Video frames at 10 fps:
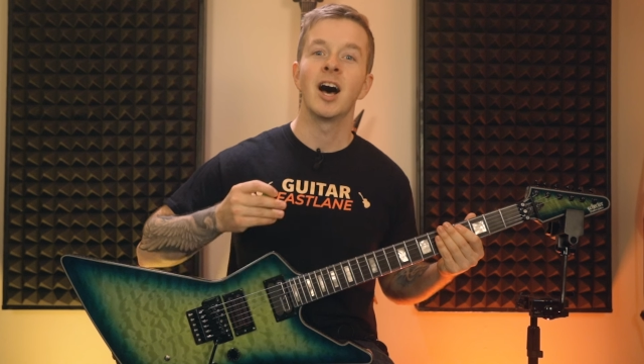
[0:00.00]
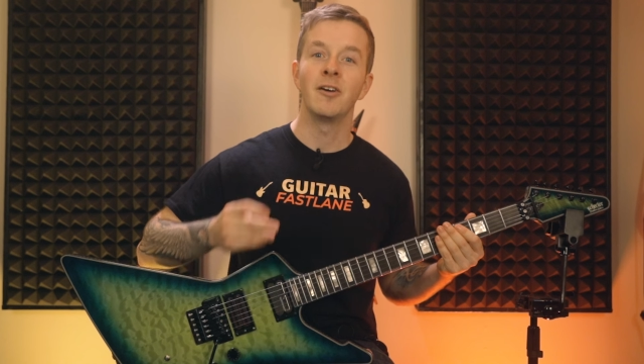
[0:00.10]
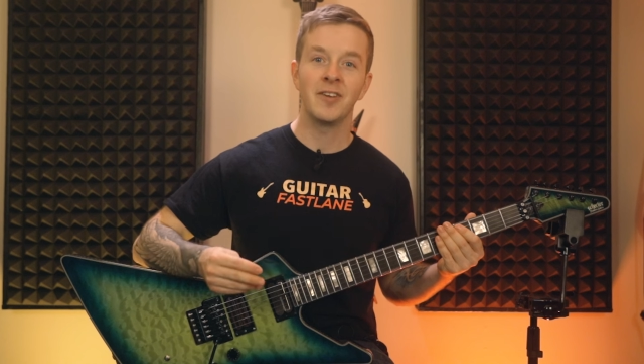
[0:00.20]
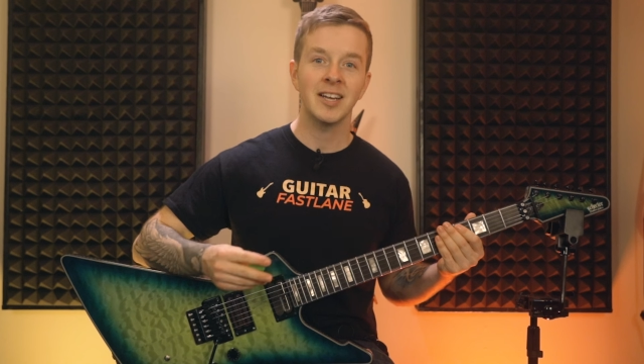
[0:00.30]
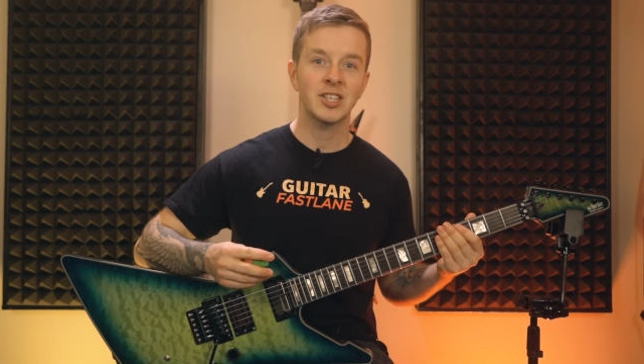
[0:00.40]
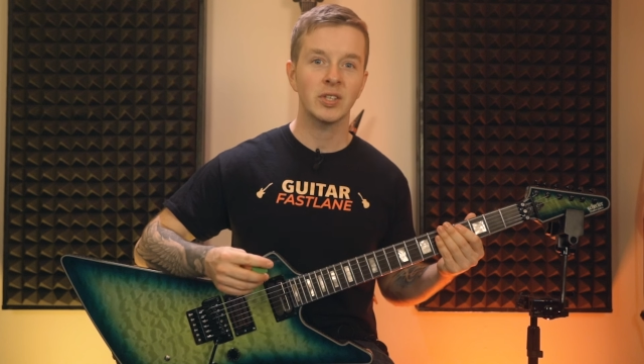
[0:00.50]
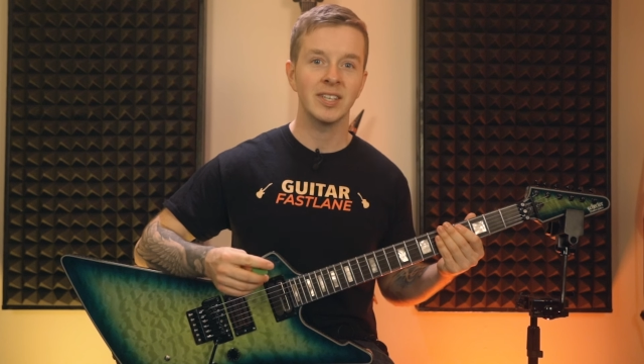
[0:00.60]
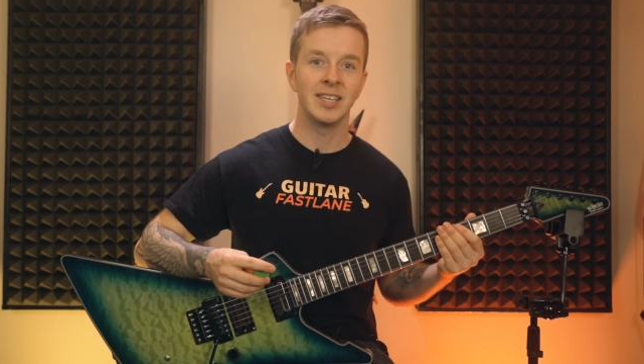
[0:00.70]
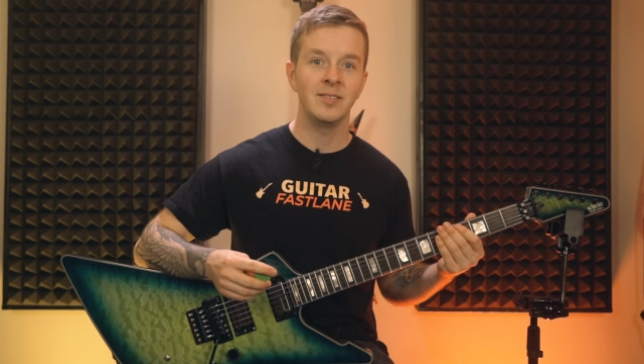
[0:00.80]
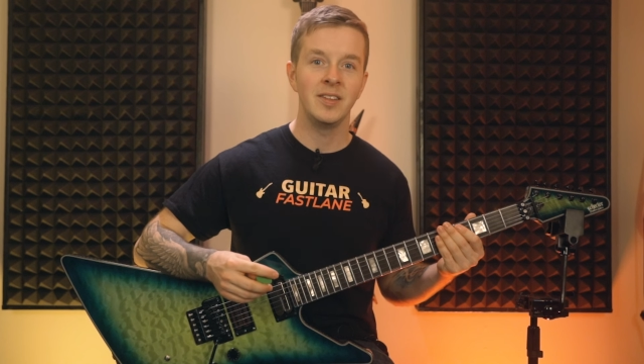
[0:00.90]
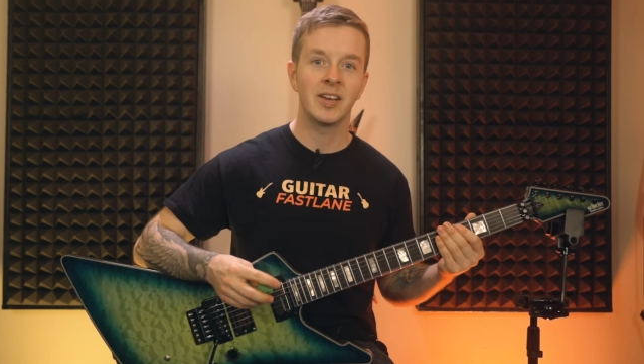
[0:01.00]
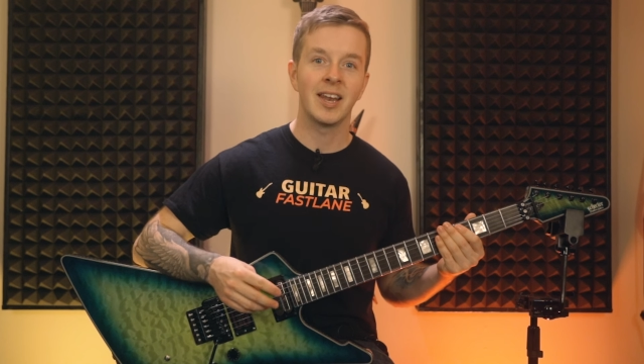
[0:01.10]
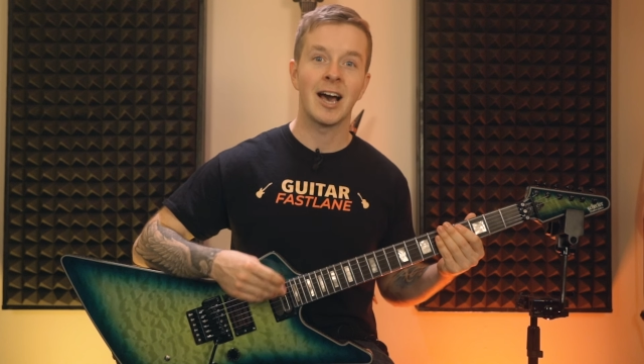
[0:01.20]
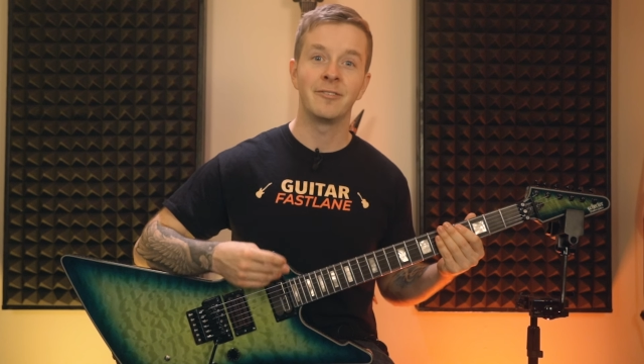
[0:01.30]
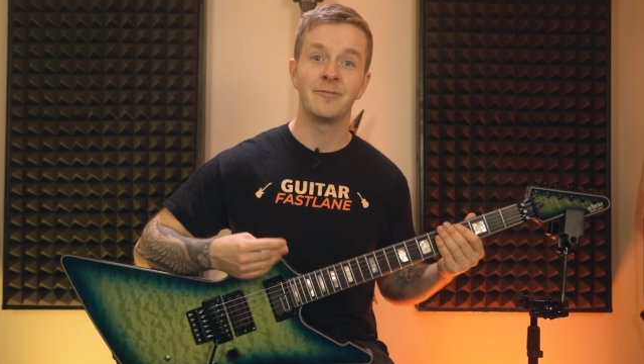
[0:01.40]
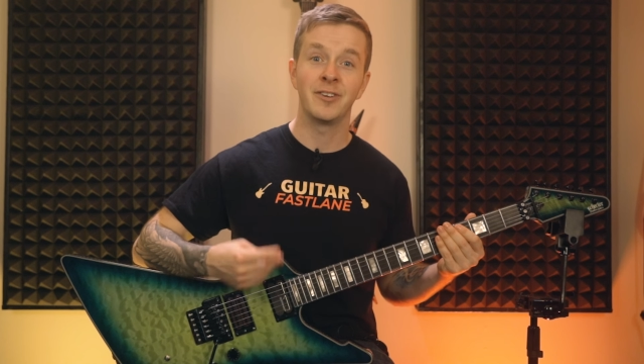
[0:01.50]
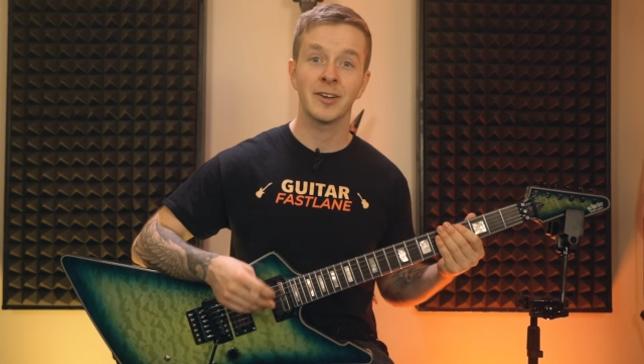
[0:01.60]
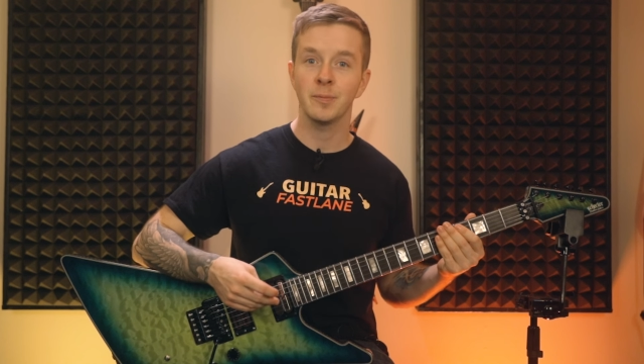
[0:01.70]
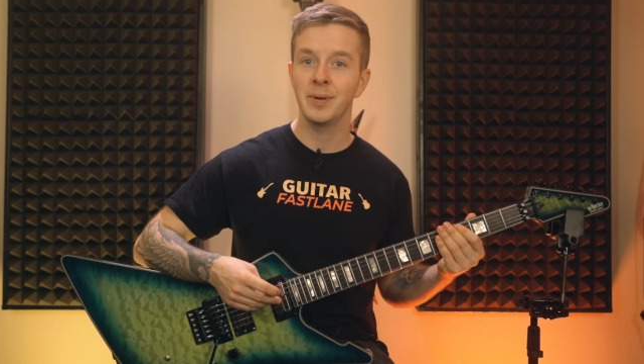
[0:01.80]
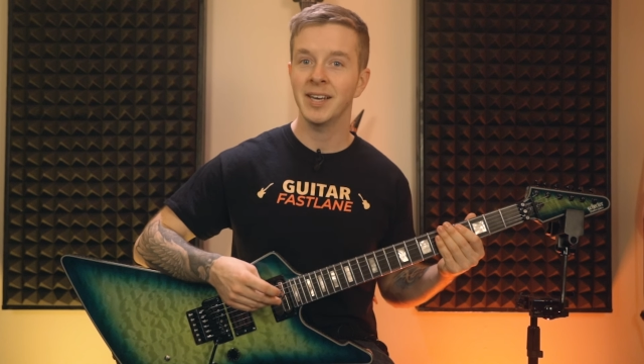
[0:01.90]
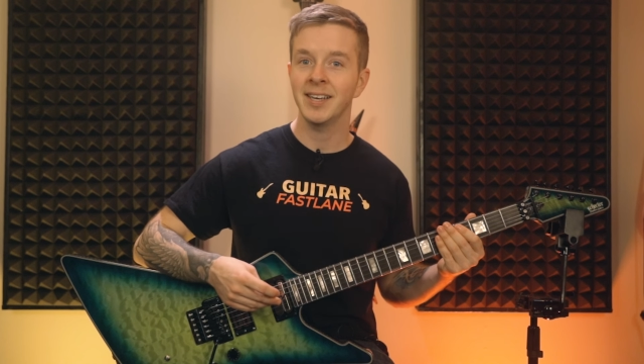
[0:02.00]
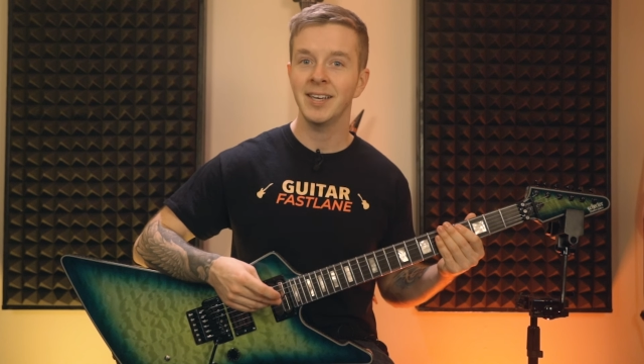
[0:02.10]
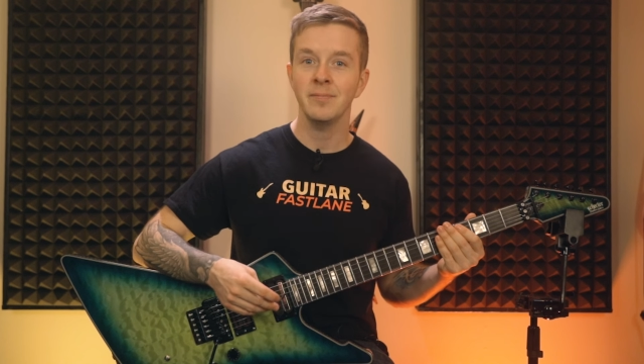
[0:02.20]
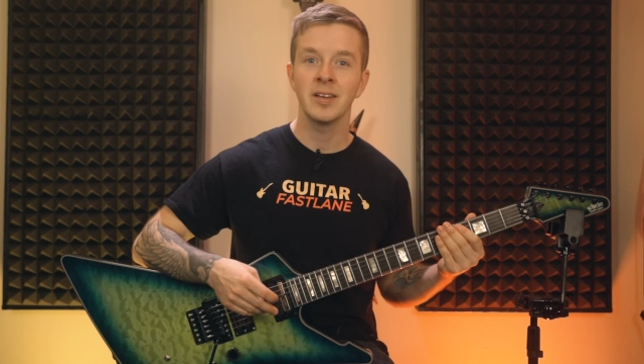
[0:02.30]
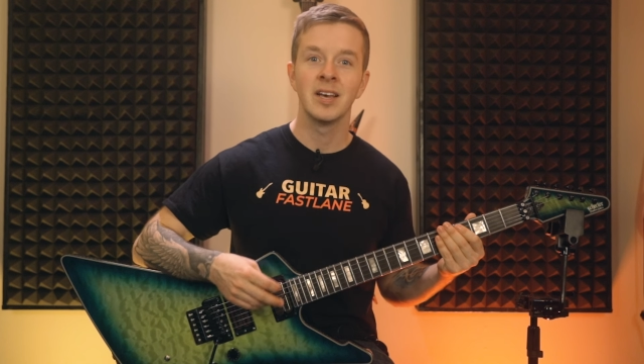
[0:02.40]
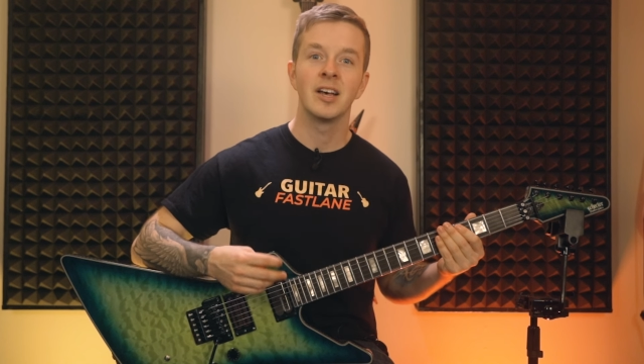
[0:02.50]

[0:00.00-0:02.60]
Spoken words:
Eventually, you can add finger picking,